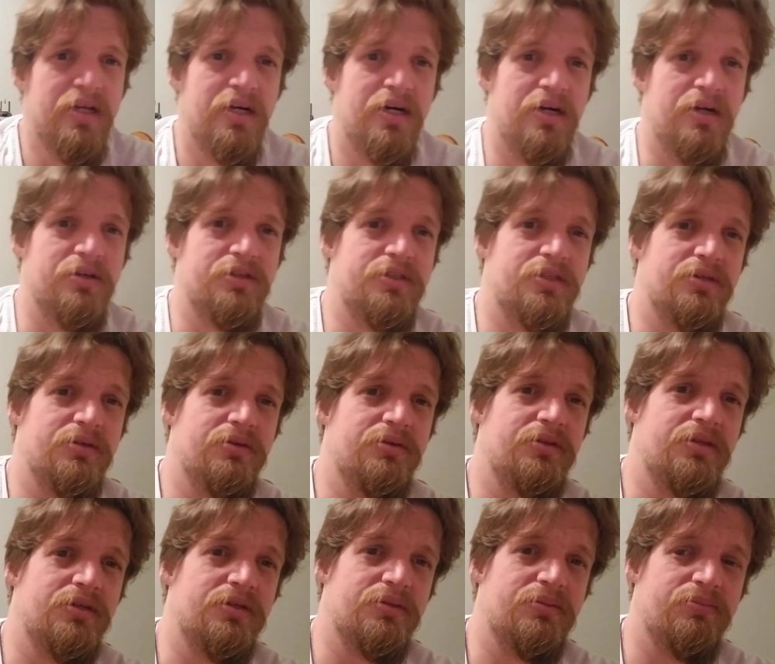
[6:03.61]
Also,
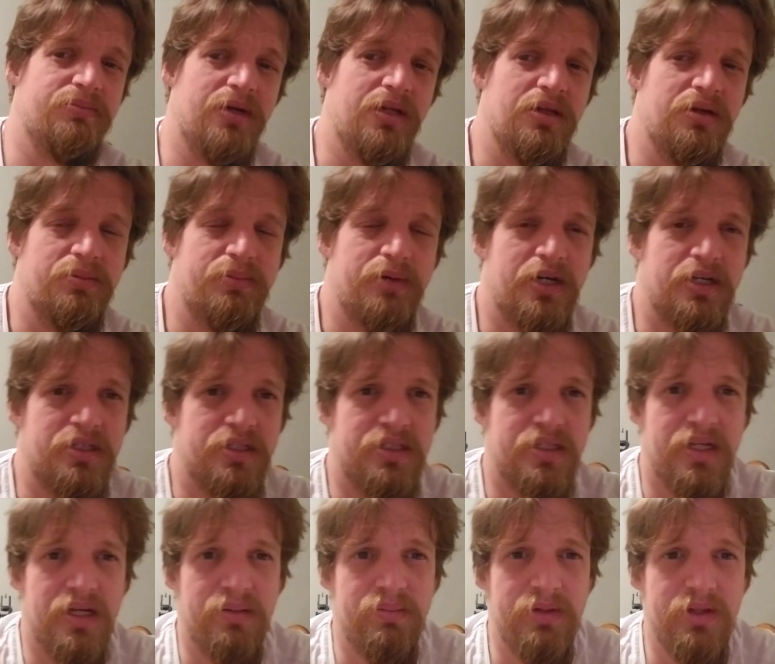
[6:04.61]
the, my Letterboxd is
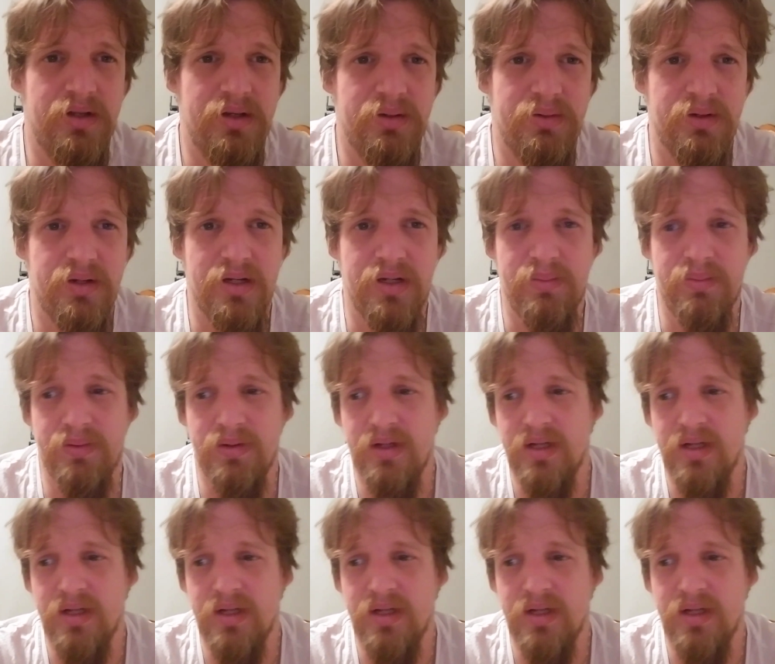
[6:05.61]
down below where I,